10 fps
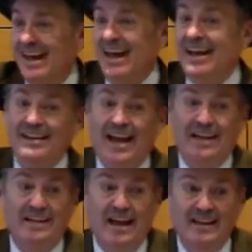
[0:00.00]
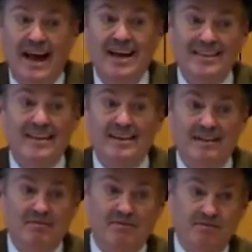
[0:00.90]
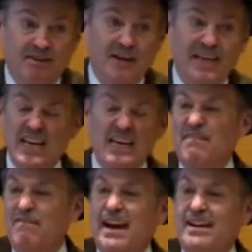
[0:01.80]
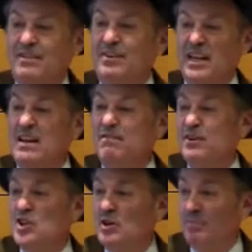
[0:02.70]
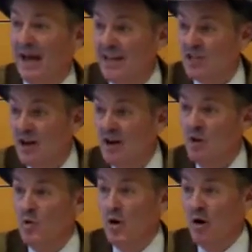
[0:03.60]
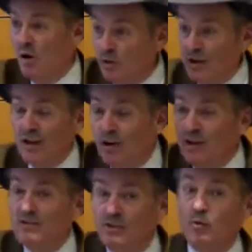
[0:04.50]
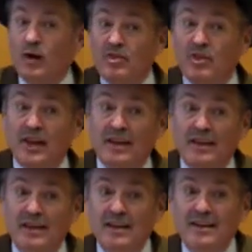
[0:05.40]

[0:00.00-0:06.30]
and I think very ineffective and inefficient banks who are looking only for one thing,